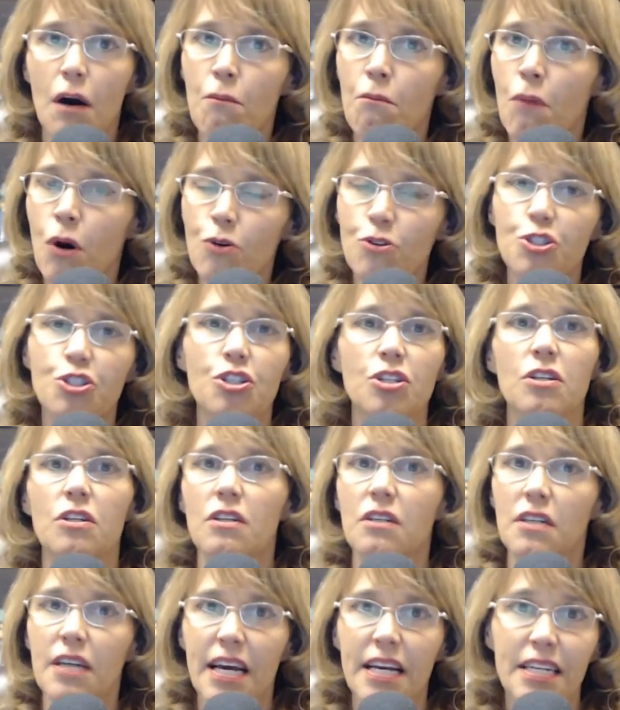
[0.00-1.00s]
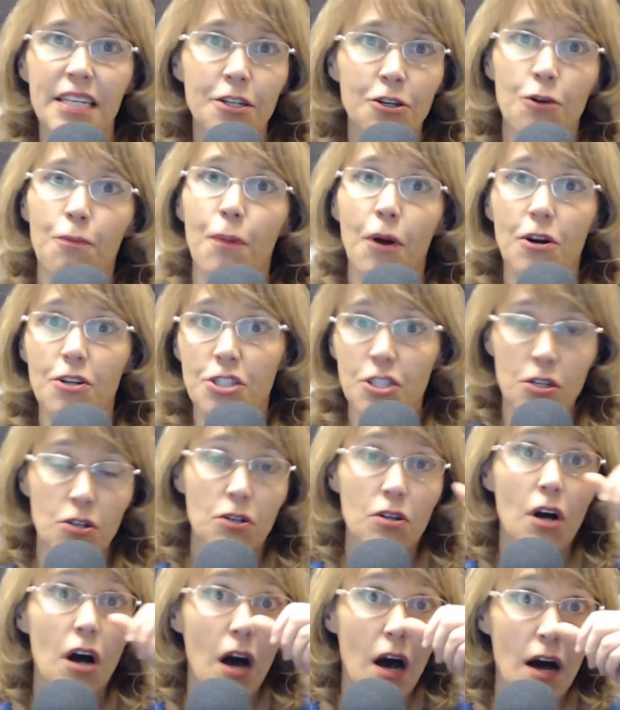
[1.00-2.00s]
emotional, and
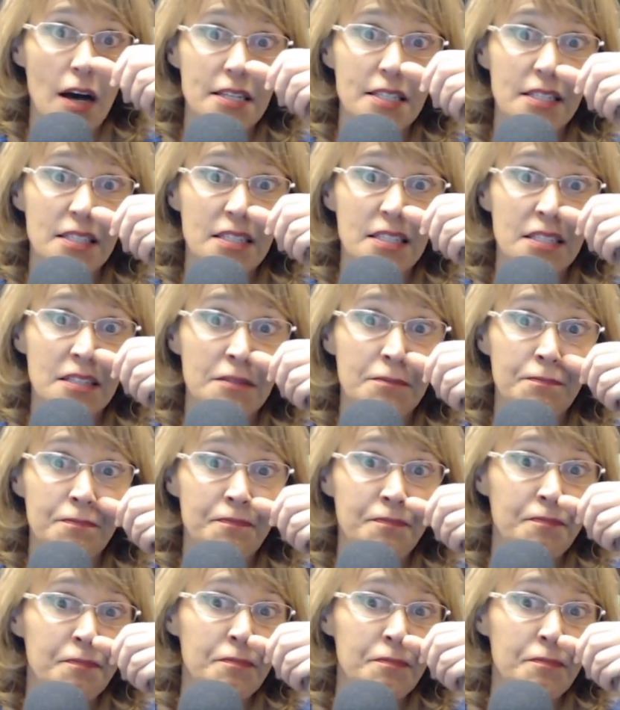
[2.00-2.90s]
interpersonal costs.